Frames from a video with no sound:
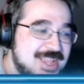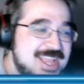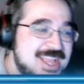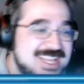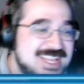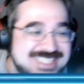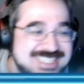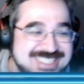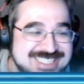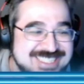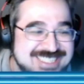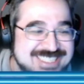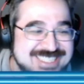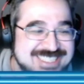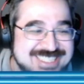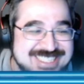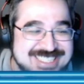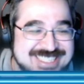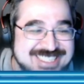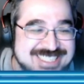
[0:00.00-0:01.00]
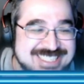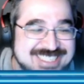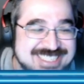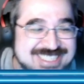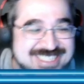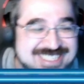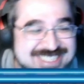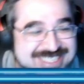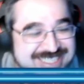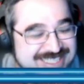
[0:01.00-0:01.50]
don't need to complain.
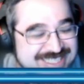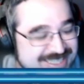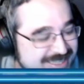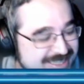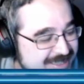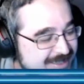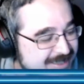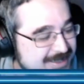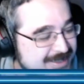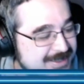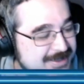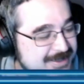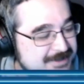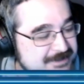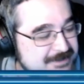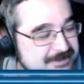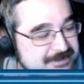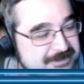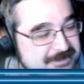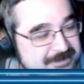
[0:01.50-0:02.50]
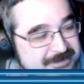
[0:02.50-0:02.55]
There's so many games